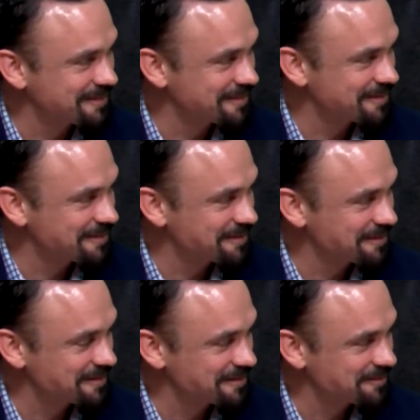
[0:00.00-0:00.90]

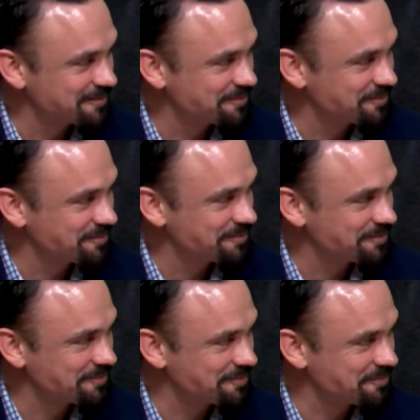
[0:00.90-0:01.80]

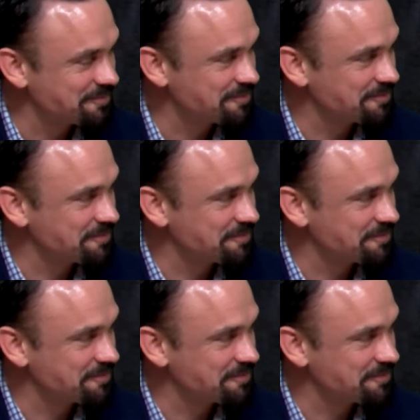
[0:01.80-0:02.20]
(not speaking)